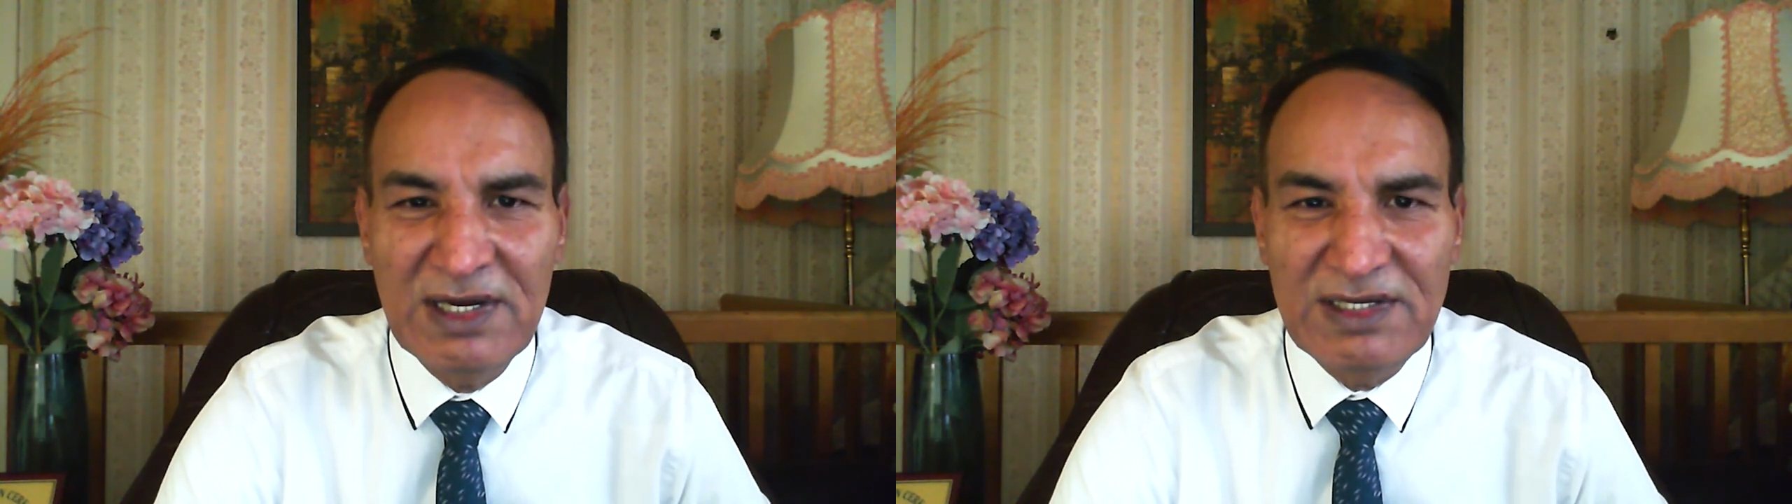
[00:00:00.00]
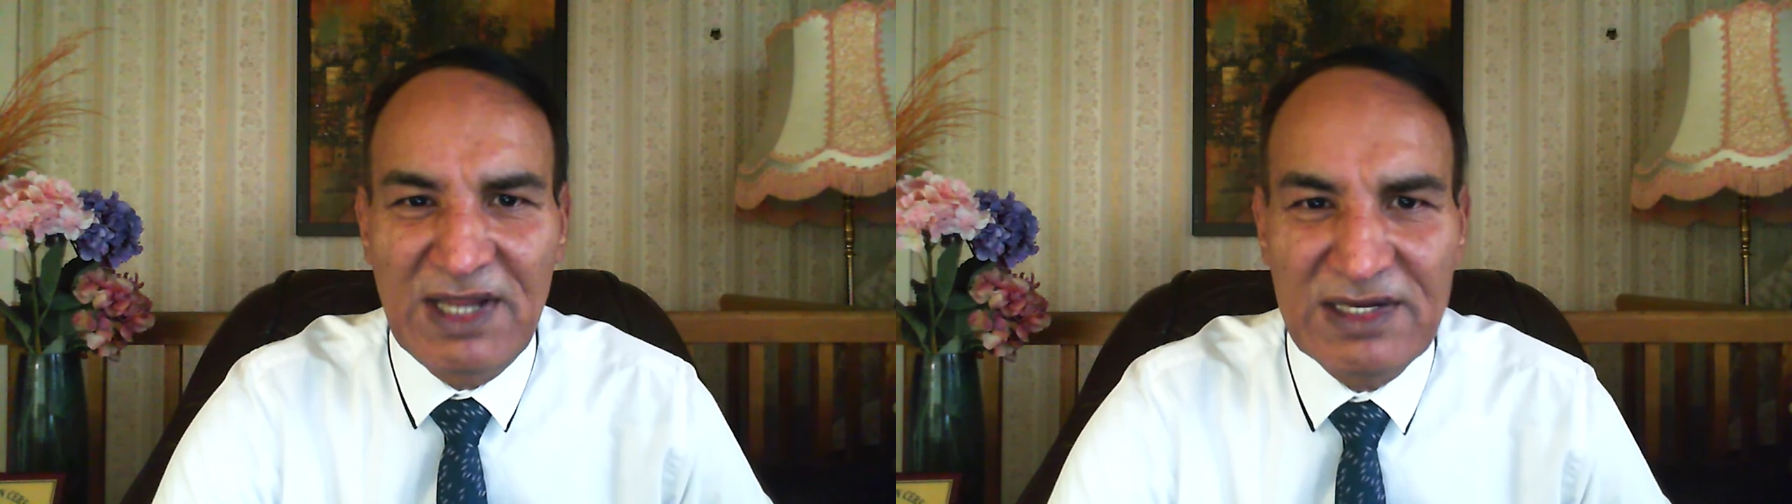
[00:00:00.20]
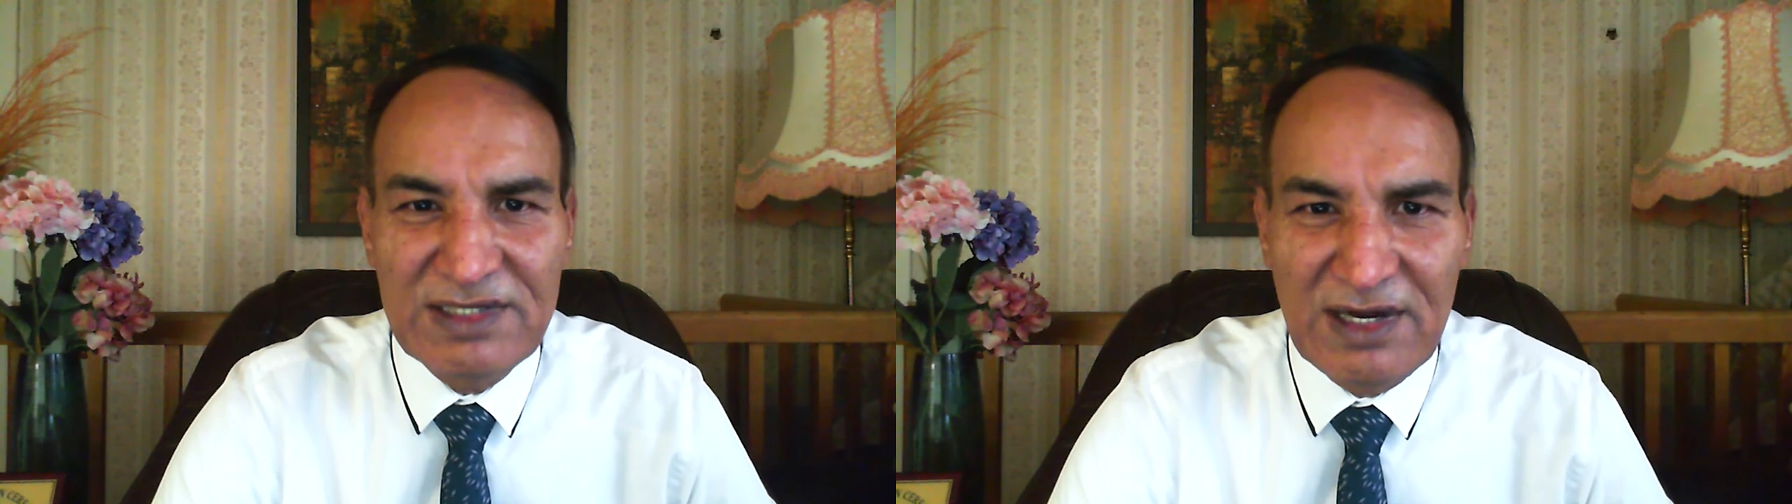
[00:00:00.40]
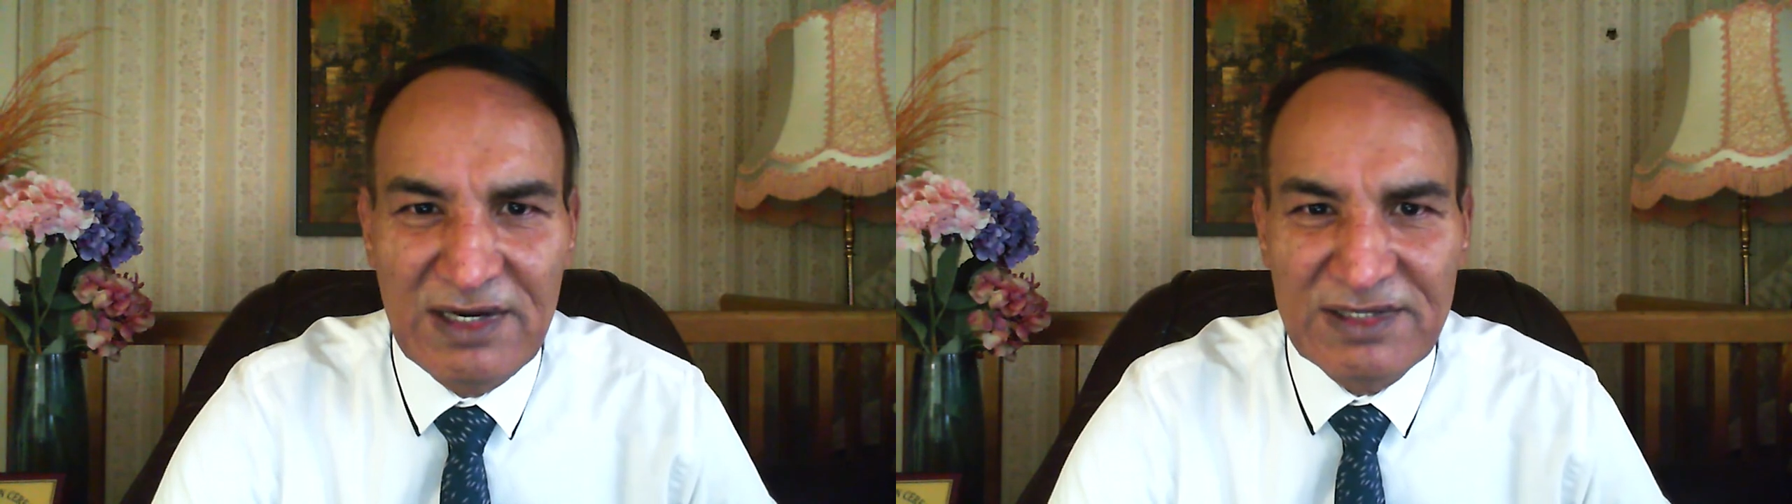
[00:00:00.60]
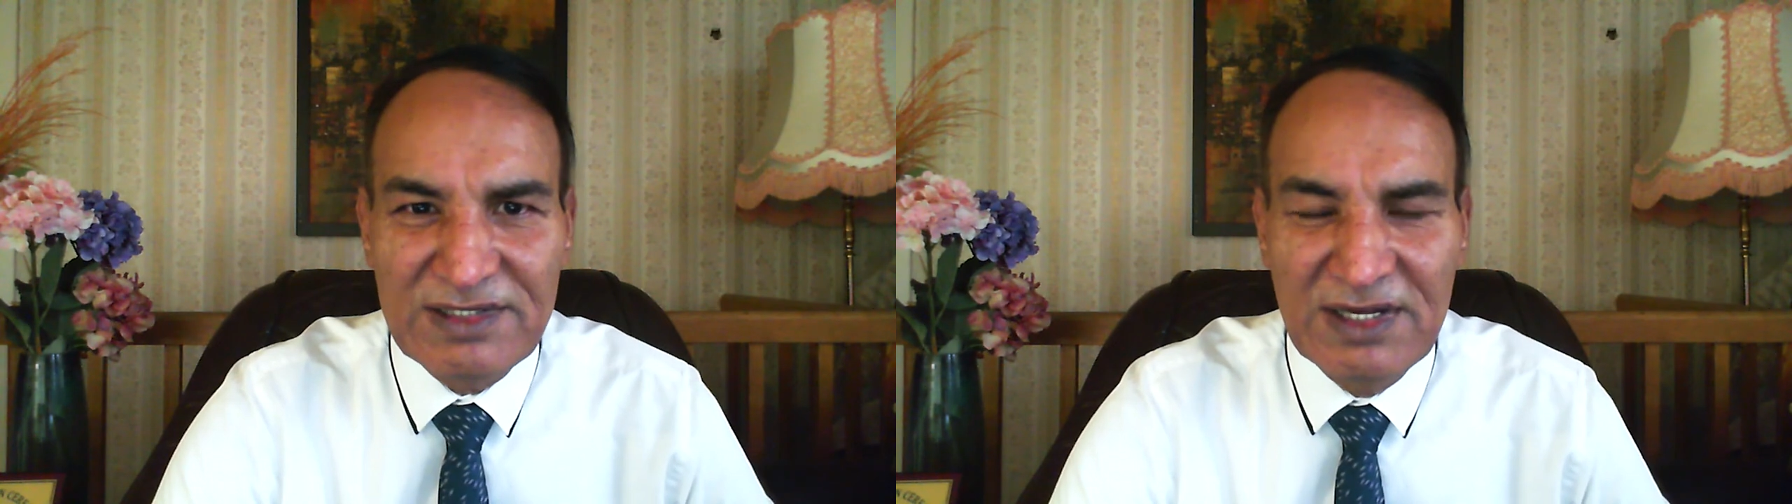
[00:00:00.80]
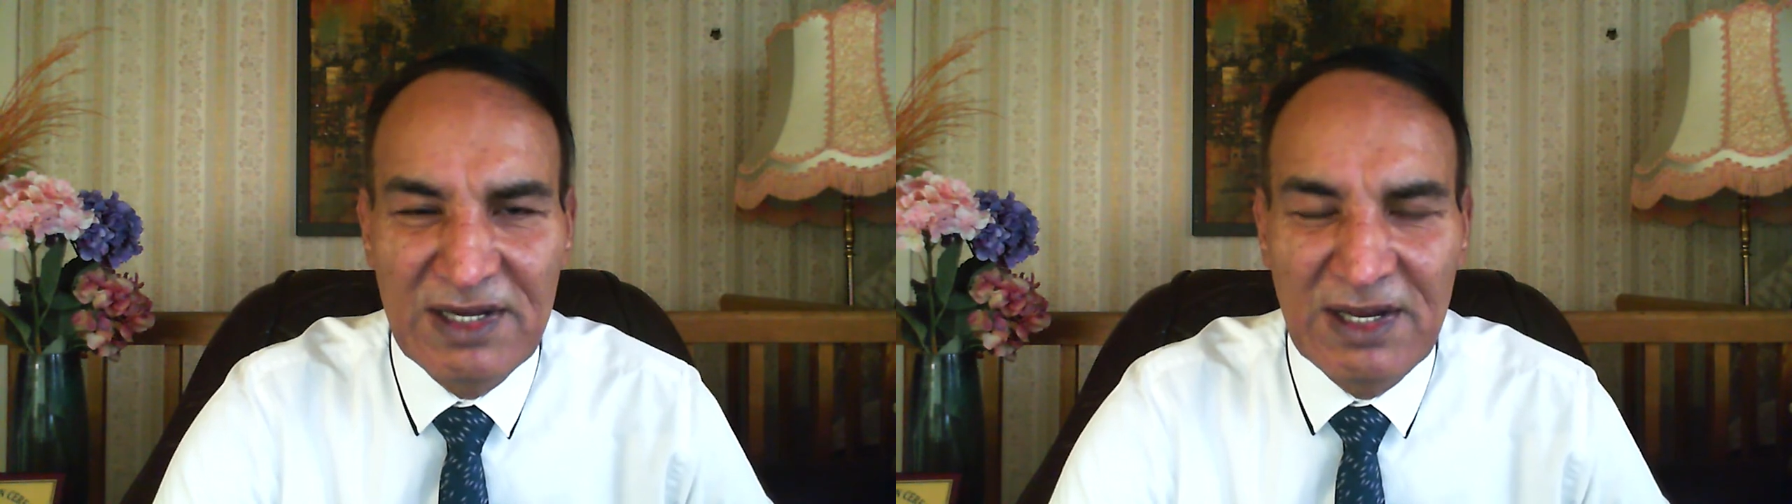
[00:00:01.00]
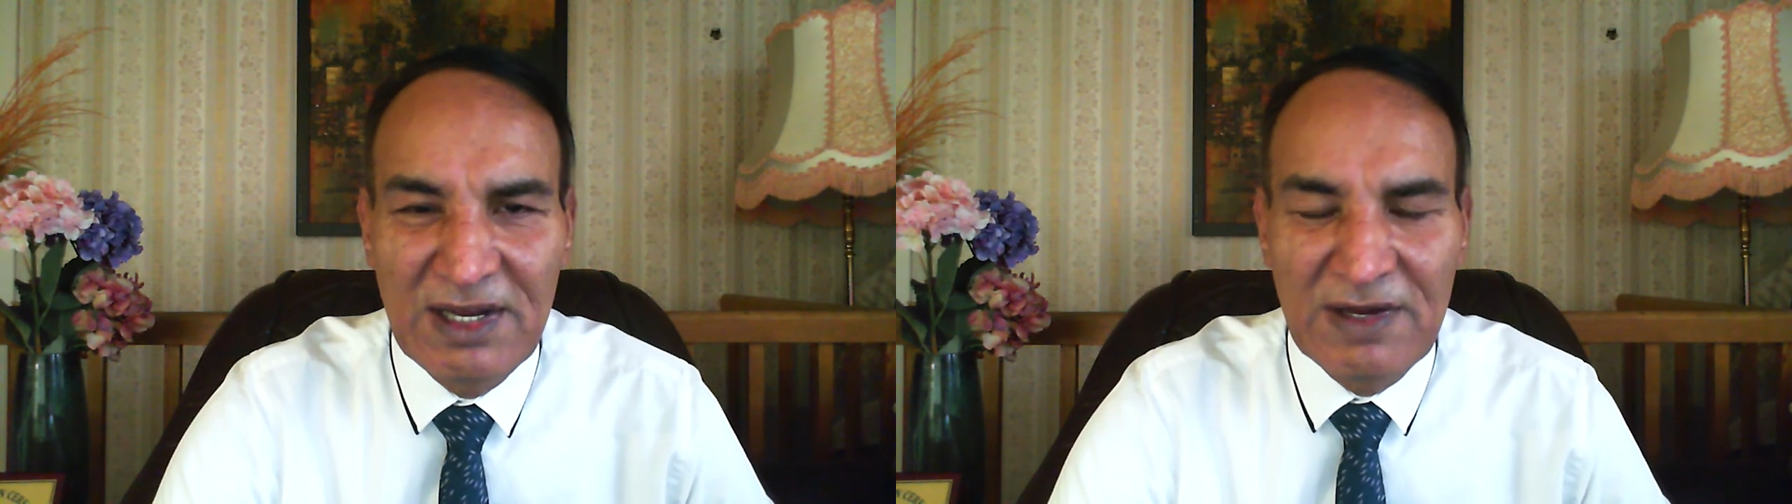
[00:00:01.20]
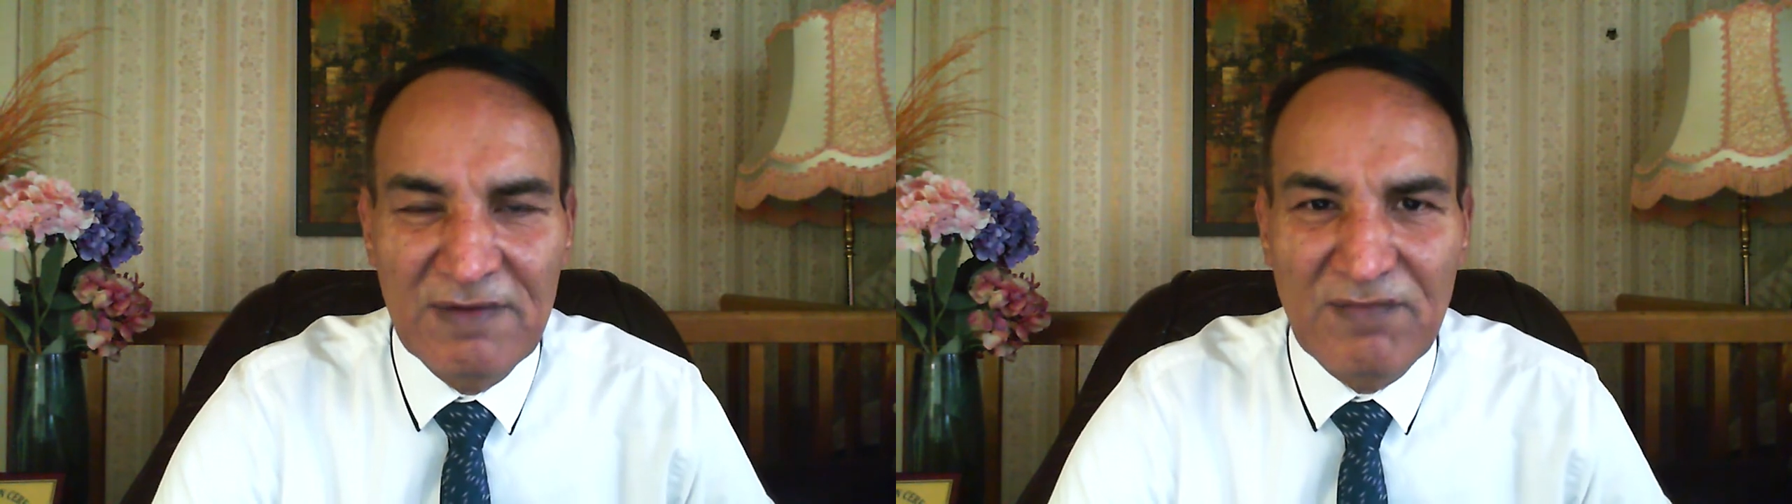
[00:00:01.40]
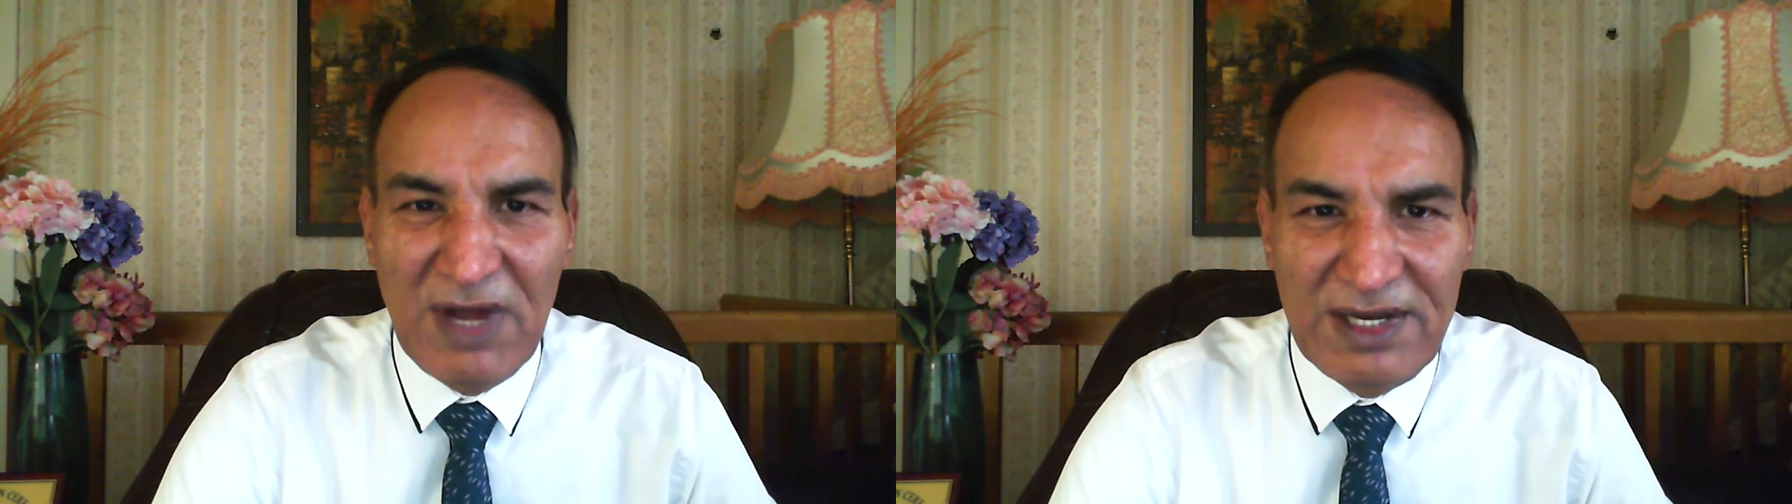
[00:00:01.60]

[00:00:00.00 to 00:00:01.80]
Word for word: That's all is my